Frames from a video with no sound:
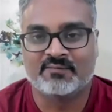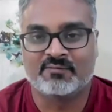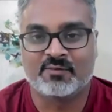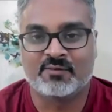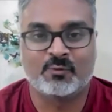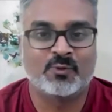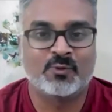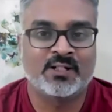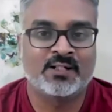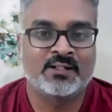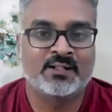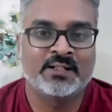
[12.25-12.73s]
If
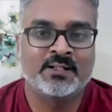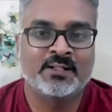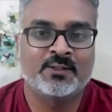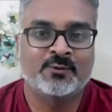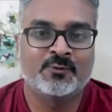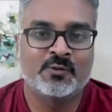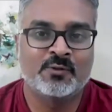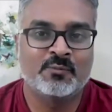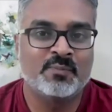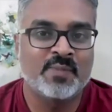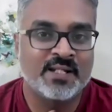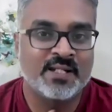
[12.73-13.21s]
you're wondering
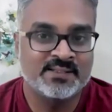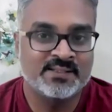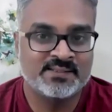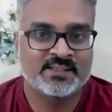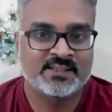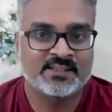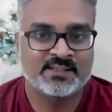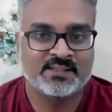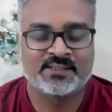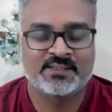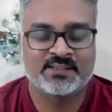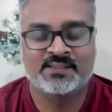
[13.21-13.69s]
who
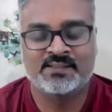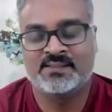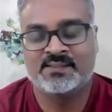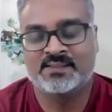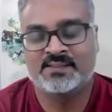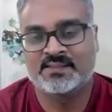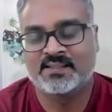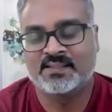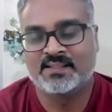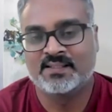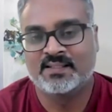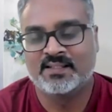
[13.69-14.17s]
Amazic
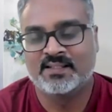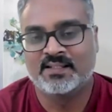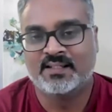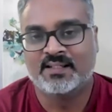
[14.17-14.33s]
is,